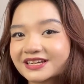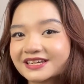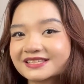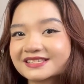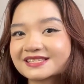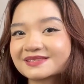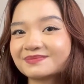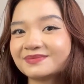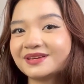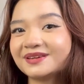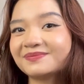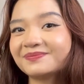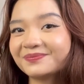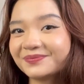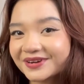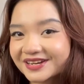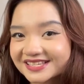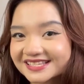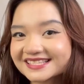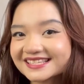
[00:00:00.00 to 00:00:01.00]
It's me,
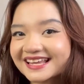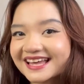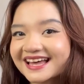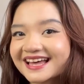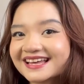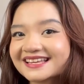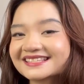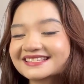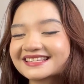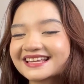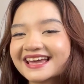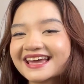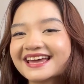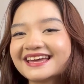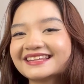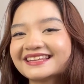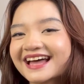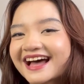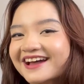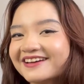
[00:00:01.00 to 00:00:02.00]
Princess,
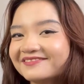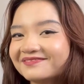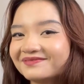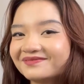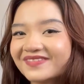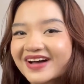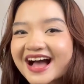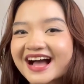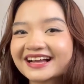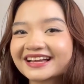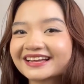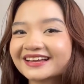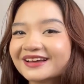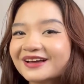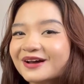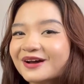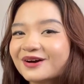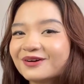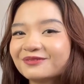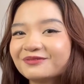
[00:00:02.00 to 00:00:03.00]
and I'm back
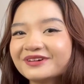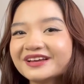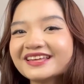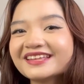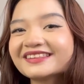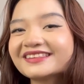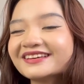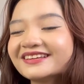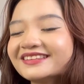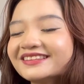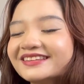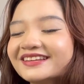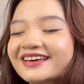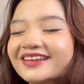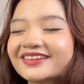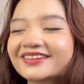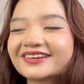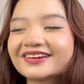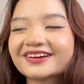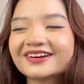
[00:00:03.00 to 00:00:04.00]
with
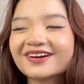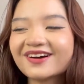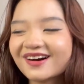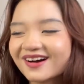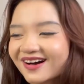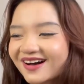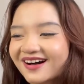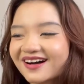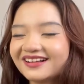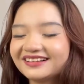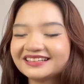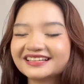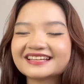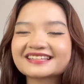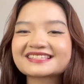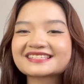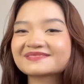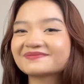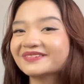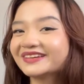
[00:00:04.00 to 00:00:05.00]
another haul.
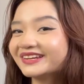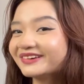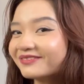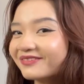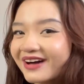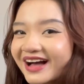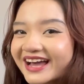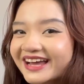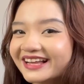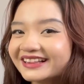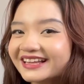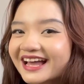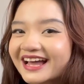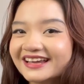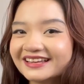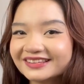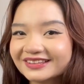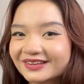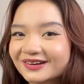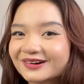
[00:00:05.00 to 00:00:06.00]
It's been a while, I
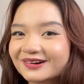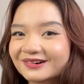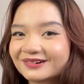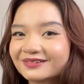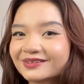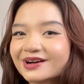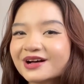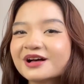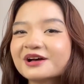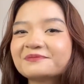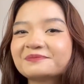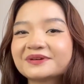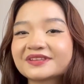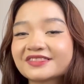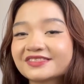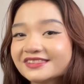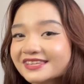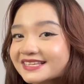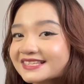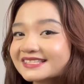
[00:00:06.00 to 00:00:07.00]
know, but
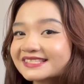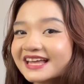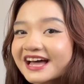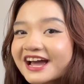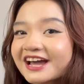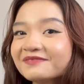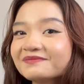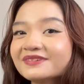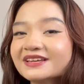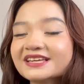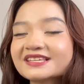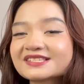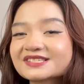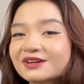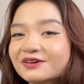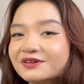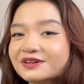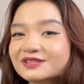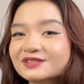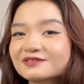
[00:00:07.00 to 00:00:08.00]
this time it's
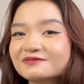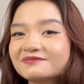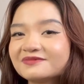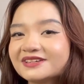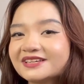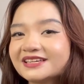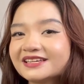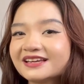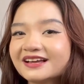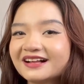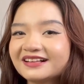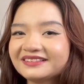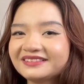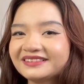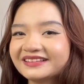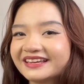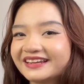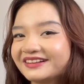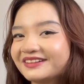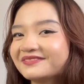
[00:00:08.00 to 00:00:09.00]
going to be a
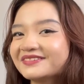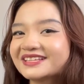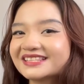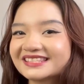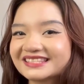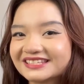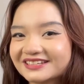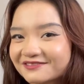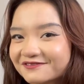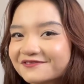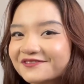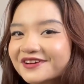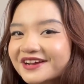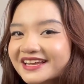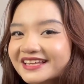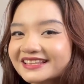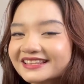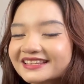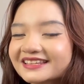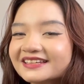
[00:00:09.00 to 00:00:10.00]
little bit
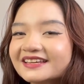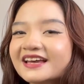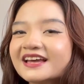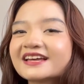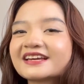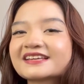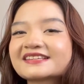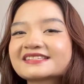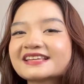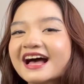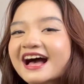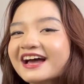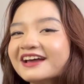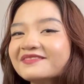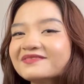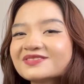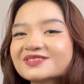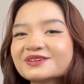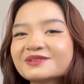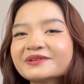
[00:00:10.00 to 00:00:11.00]
different because
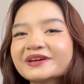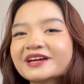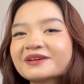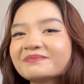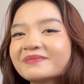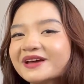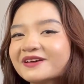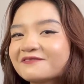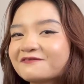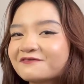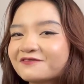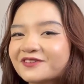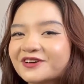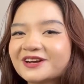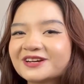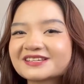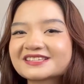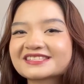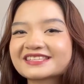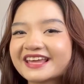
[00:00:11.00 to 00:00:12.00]
I'm doing my
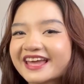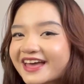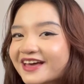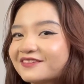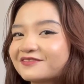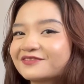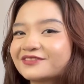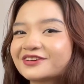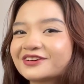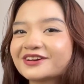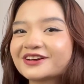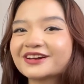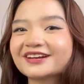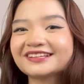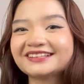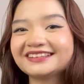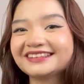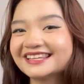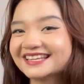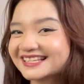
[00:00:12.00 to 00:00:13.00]
first ever
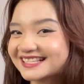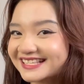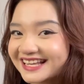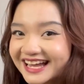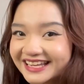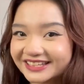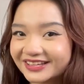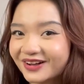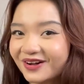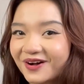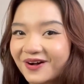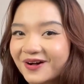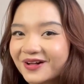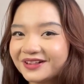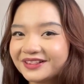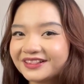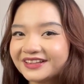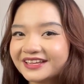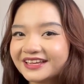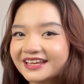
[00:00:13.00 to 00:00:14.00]
Lazada haul.